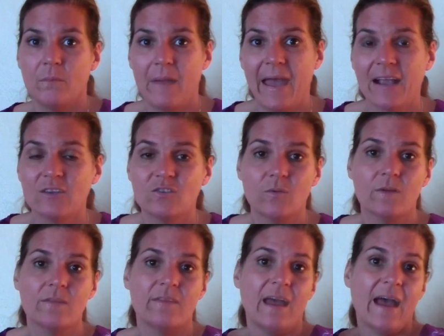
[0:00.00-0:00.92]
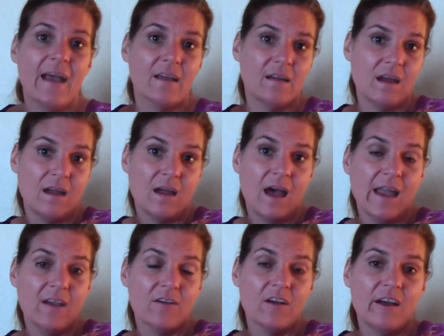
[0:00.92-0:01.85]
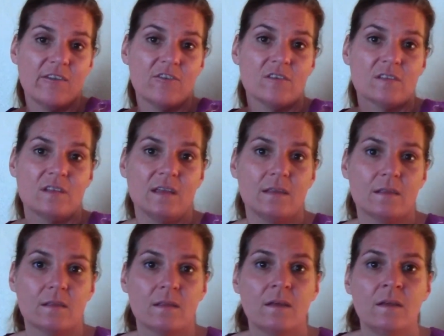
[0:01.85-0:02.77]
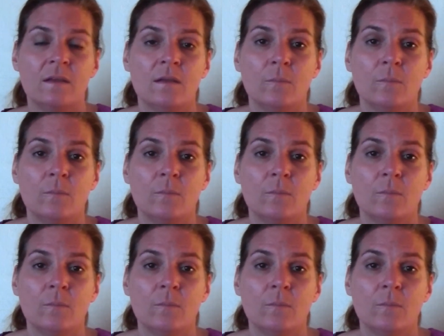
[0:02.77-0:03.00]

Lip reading: back toward that higher consciousness.